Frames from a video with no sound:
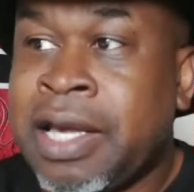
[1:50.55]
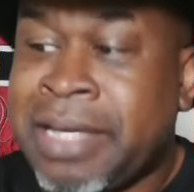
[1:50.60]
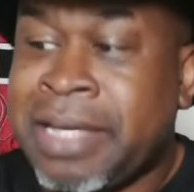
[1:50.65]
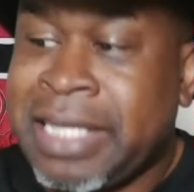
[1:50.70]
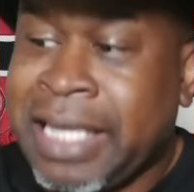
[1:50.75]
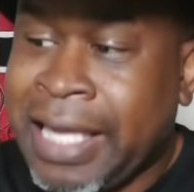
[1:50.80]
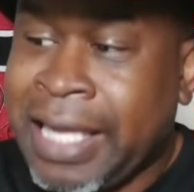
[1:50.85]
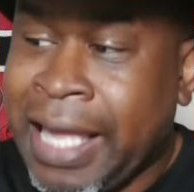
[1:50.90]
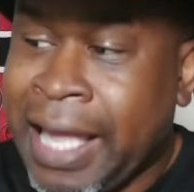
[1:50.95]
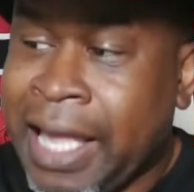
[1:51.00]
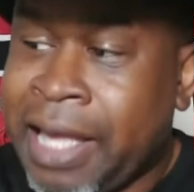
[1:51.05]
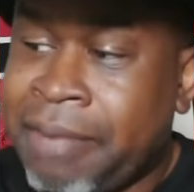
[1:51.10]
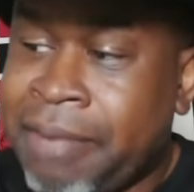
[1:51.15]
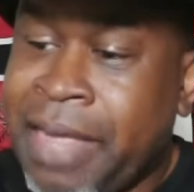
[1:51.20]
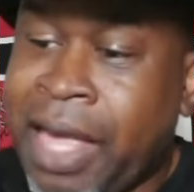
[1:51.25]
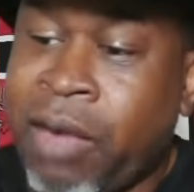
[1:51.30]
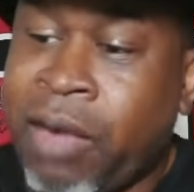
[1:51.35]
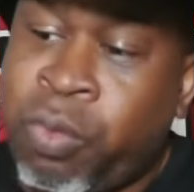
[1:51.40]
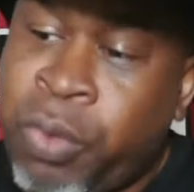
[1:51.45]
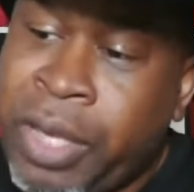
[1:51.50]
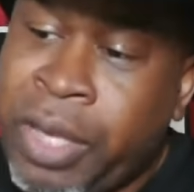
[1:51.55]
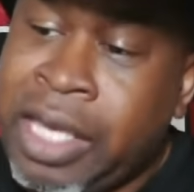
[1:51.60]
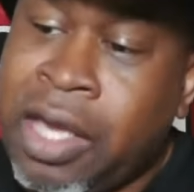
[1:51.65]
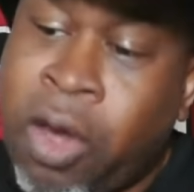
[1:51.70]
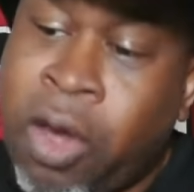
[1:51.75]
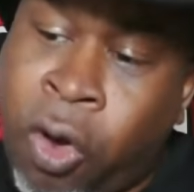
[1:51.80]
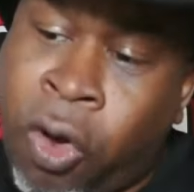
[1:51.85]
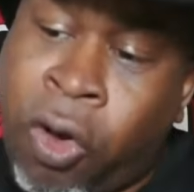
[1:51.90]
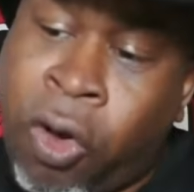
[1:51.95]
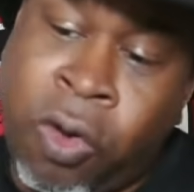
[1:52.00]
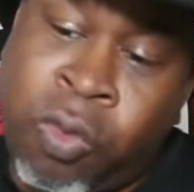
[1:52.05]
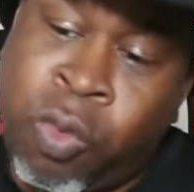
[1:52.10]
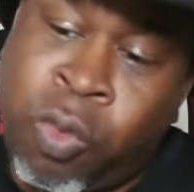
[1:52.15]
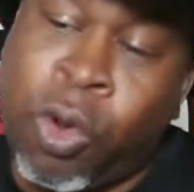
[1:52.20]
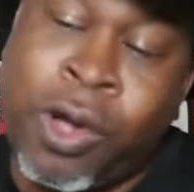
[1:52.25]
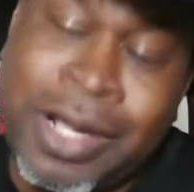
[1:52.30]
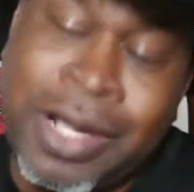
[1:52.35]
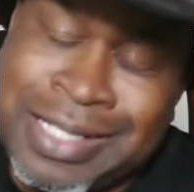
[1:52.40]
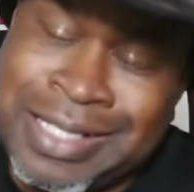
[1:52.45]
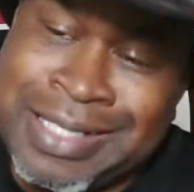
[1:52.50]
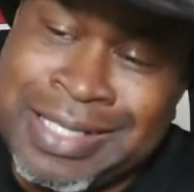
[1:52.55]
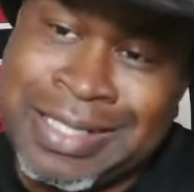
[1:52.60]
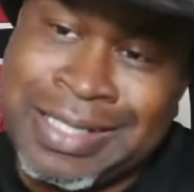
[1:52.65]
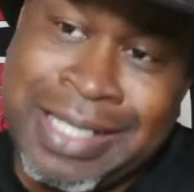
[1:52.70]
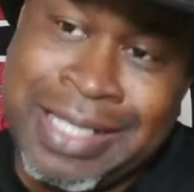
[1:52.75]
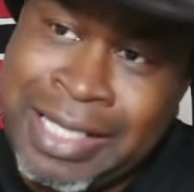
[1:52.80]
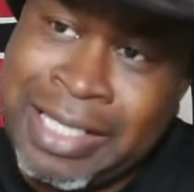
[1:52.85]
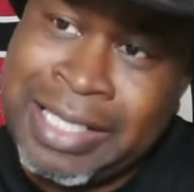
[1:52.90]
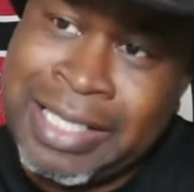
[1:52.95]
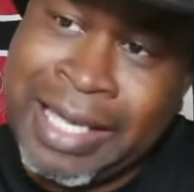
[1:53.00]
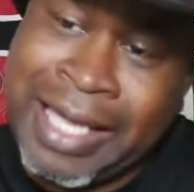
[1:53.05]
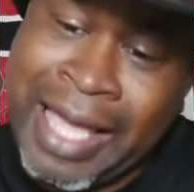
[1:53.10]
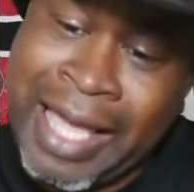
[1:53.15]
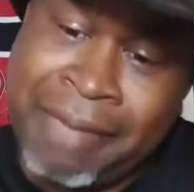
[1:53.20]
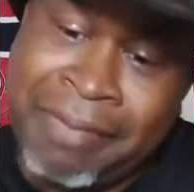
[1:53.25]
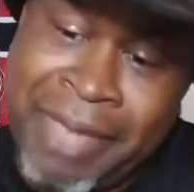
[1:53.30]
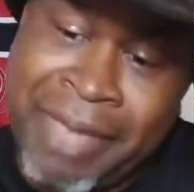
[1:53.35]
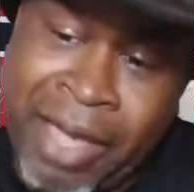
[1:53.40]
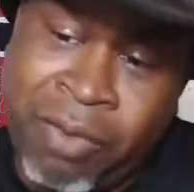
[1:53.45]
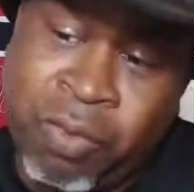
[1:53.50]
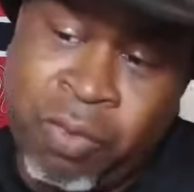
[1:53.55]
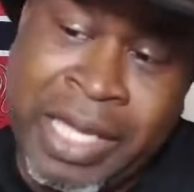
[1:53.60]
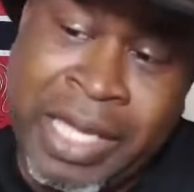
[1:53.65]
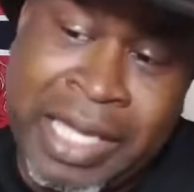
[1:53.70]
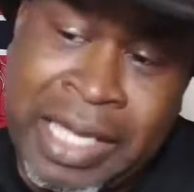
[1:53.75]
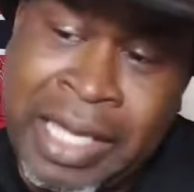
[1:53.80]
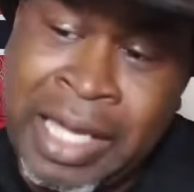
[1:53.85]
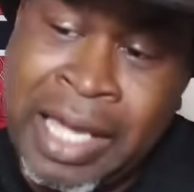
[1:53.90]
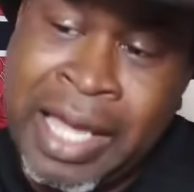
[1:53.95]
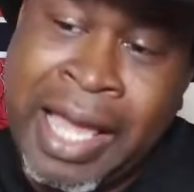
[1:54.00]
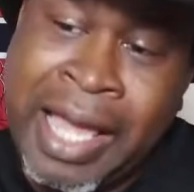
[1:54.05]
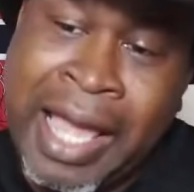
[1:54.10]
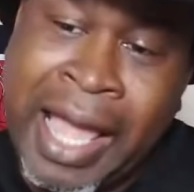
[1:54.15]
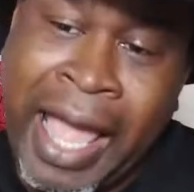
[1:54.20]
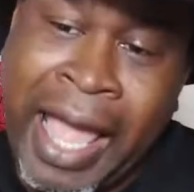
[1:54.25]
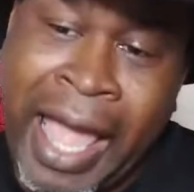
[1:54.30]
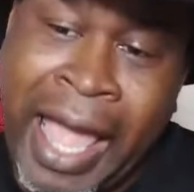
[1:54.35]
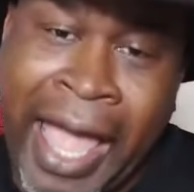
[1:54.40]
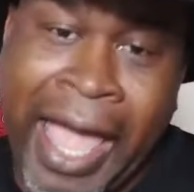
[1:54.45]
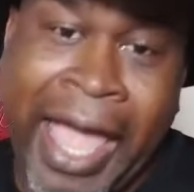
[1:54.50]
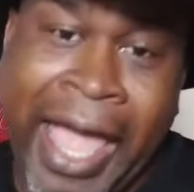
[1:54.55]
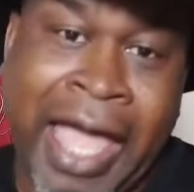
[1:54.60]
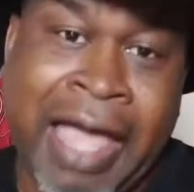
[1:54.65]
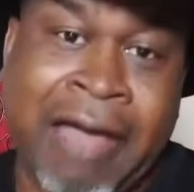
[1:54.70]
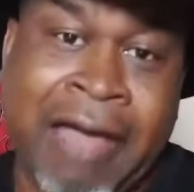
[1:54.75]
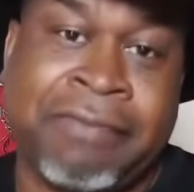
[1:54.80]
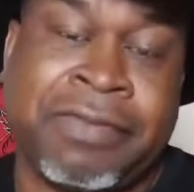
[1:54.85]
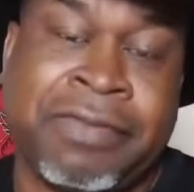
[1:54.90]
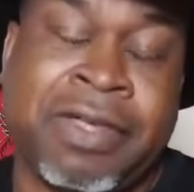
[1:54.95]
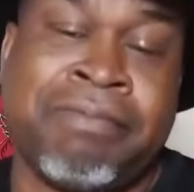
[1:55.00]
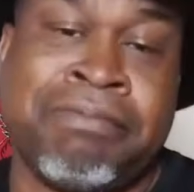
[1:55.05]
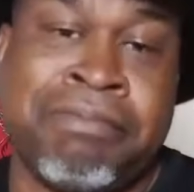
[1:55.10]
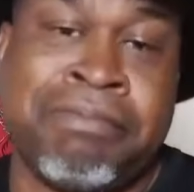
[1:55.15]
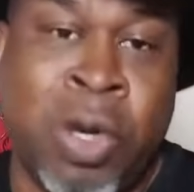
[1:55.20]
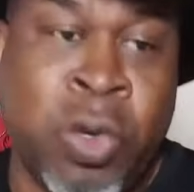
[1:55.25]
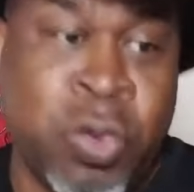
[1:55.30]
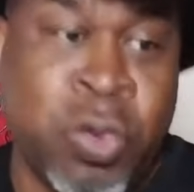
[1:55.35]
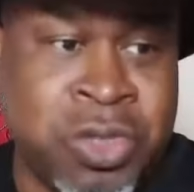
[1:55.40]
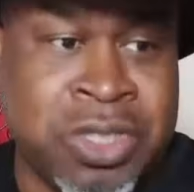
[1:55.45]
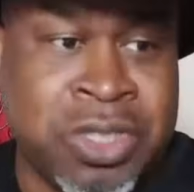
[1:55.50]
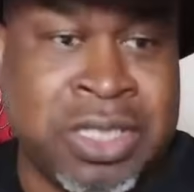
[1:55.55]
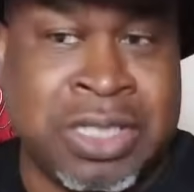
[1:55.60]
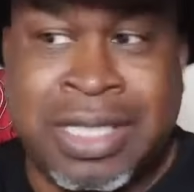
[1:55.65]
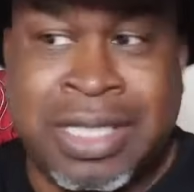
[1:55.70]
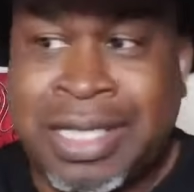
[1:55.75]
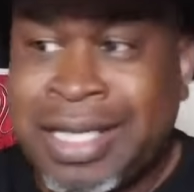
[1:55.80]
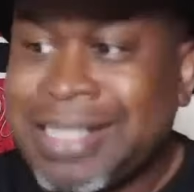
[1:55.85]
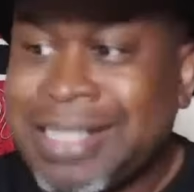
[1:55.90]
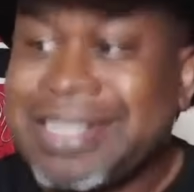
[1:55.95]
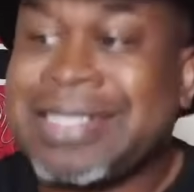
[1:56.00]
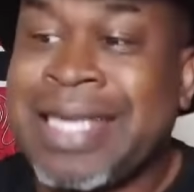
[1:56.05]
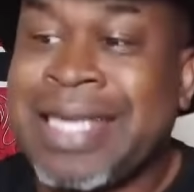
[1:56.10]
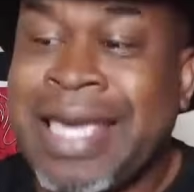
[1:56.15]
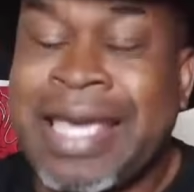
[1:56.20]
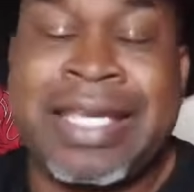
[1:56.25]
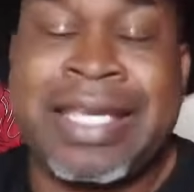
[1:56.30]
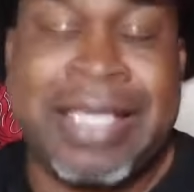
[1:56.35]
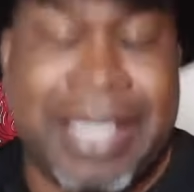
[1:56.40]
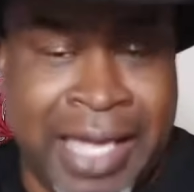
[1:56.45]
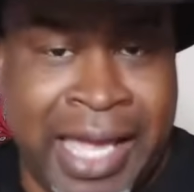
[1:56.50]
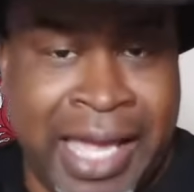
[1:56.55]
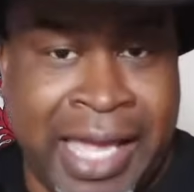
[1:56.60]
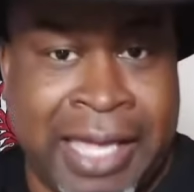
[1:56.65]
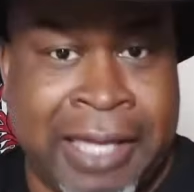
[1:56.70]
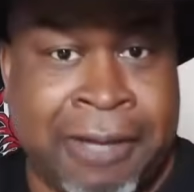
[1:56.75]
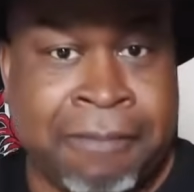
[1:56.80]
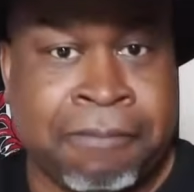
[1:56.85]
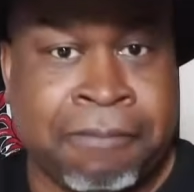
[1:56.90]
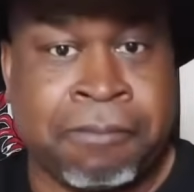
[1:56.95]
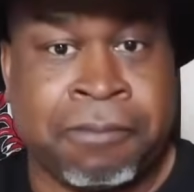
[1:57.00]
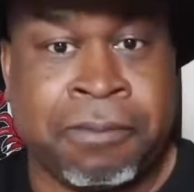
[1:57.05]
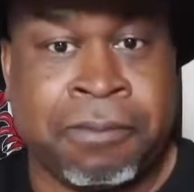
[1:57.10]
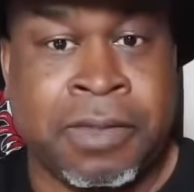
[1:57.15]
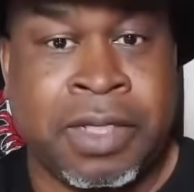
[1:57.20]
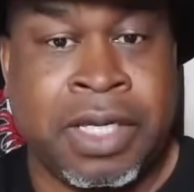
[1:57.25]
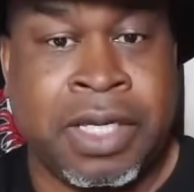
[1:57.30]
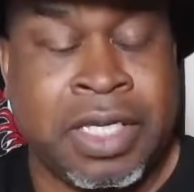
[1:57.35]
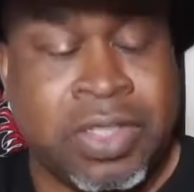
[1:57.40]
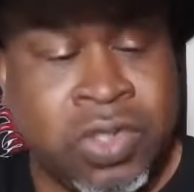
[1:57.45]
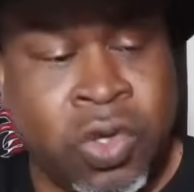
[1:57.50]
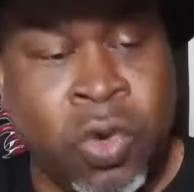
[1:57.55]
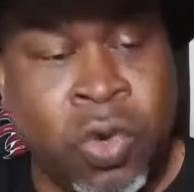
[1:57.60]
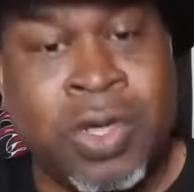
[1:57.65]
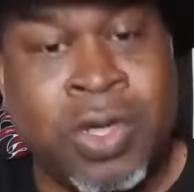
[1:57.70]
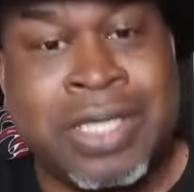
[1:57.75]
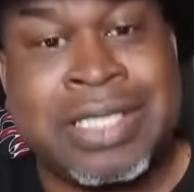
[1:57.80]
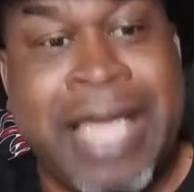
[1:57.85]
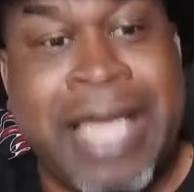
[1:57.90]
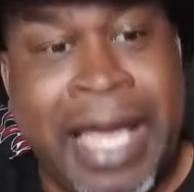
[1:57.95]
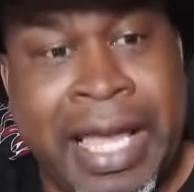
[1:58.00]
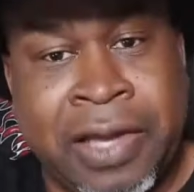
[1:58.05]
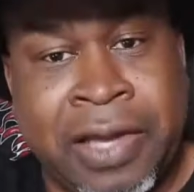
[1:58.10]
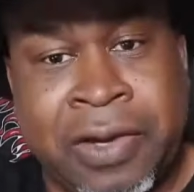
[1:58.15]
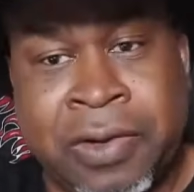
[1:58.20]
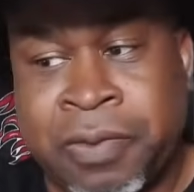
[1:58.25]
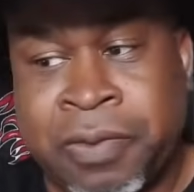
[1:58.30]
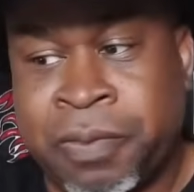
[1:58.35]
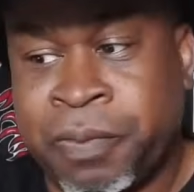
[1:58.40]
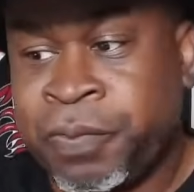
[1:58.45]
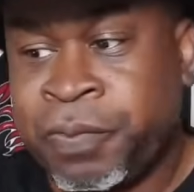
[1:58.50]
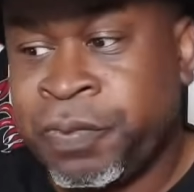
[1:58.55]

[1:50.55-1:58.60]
But the game that we all want to see, the game that we have the most skin in the game, is going down